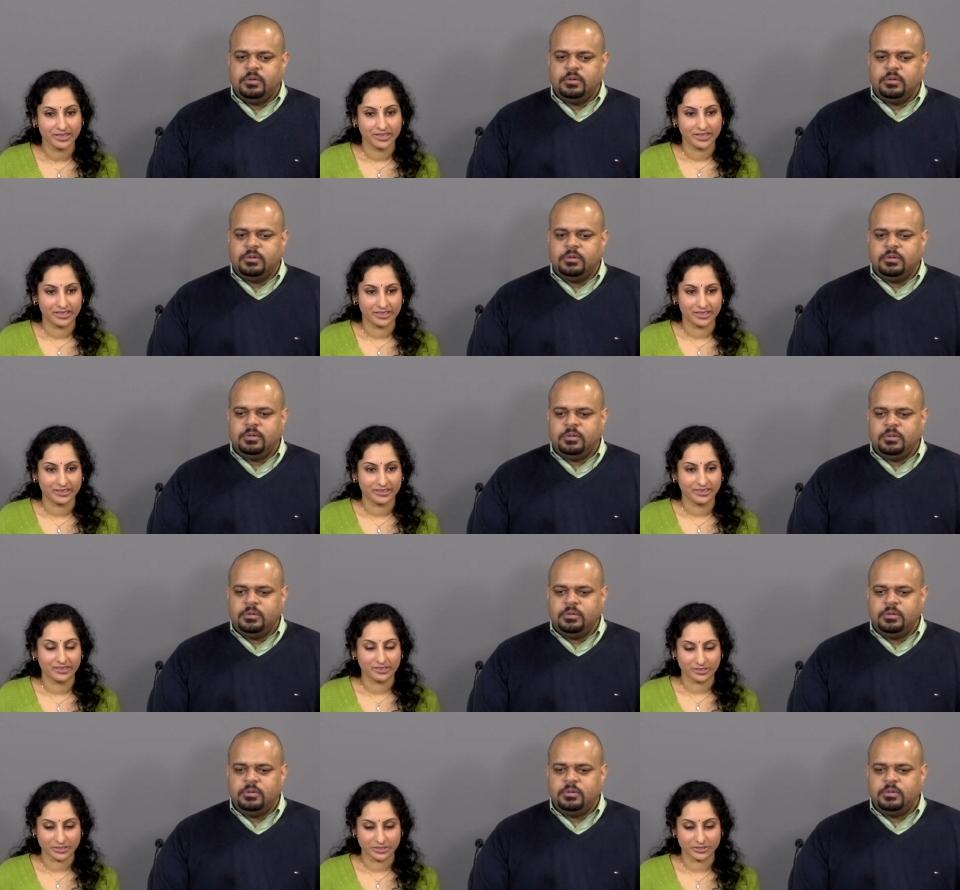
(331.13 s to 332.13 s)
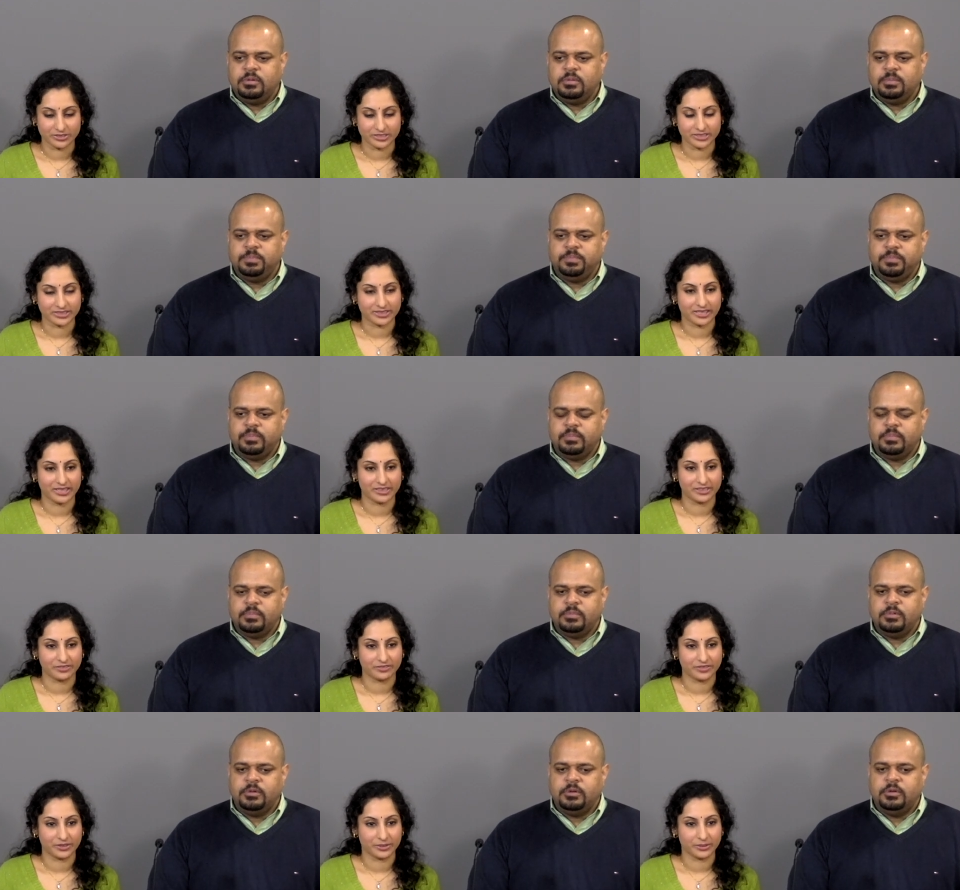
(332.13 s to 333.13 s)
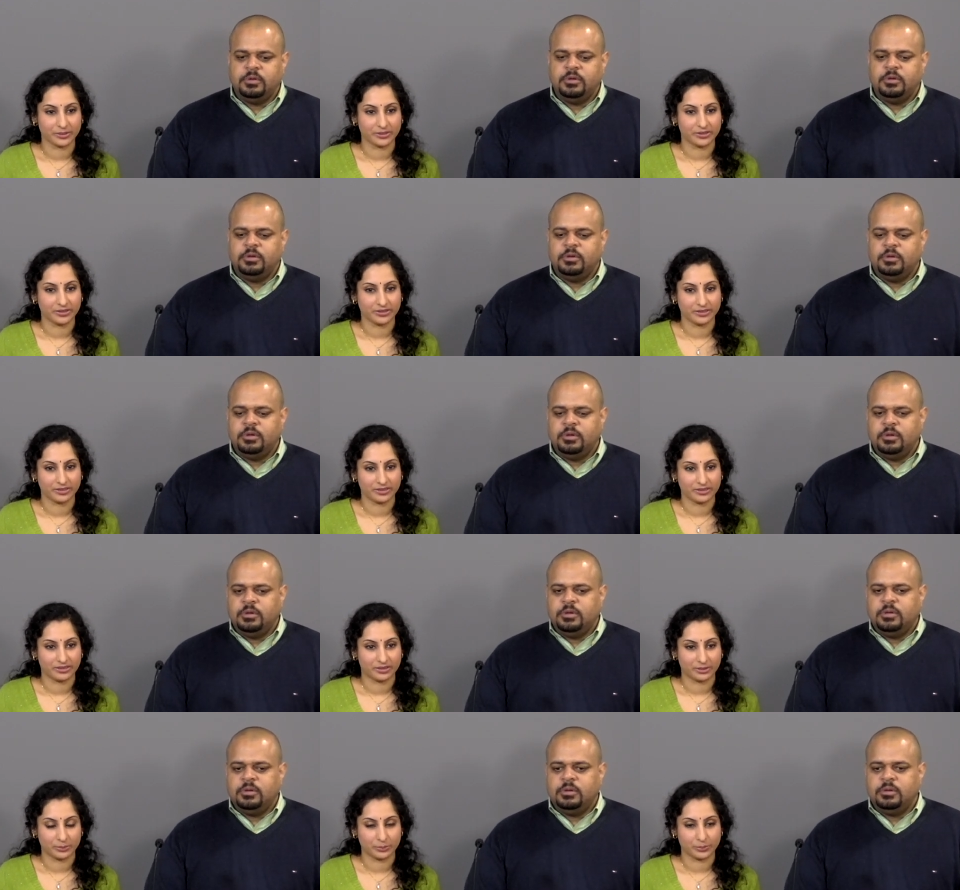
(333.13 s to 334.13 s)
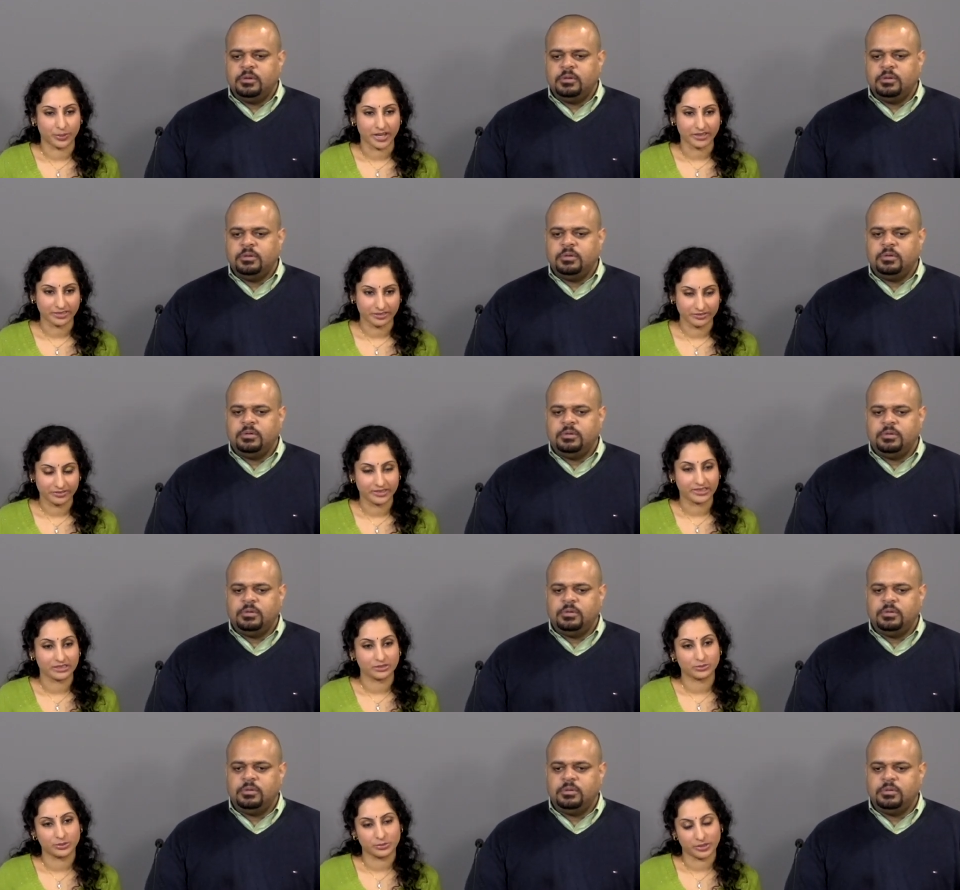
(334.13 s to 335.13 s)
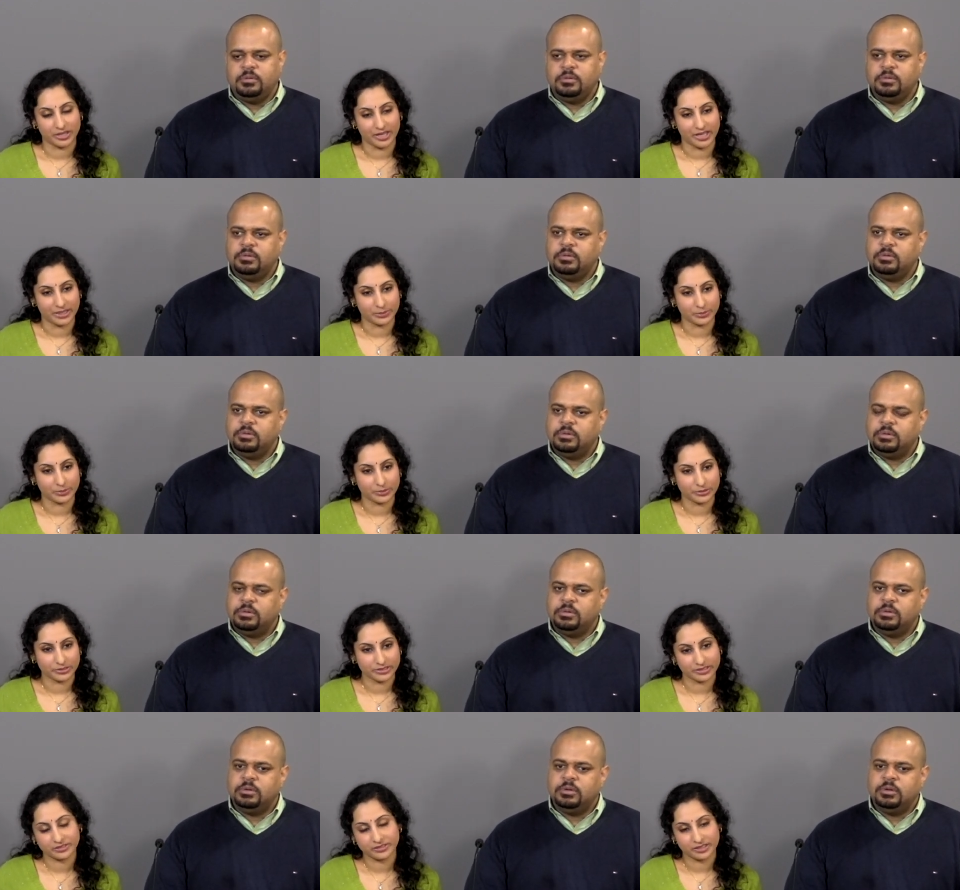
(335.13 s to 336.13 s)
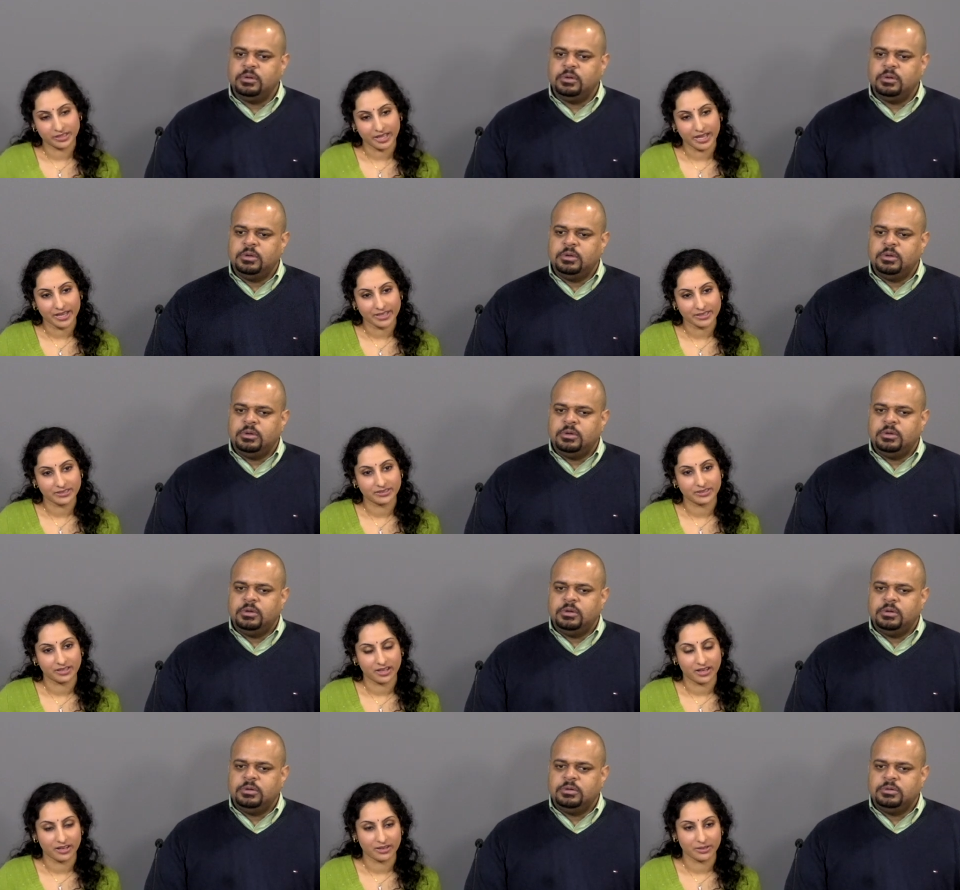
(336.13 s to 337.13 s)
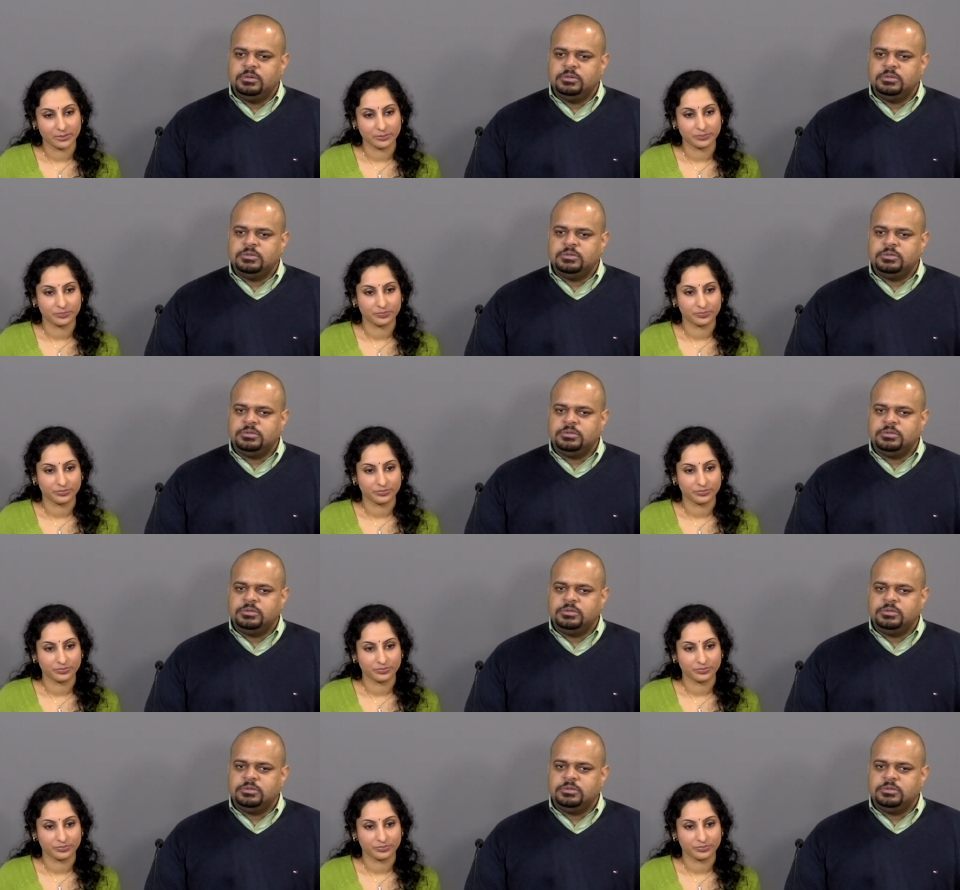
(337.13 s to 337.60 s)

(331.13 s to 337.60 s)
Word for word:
Speaker 1: And I think also just kind of the the breadth of things we were able to look at um,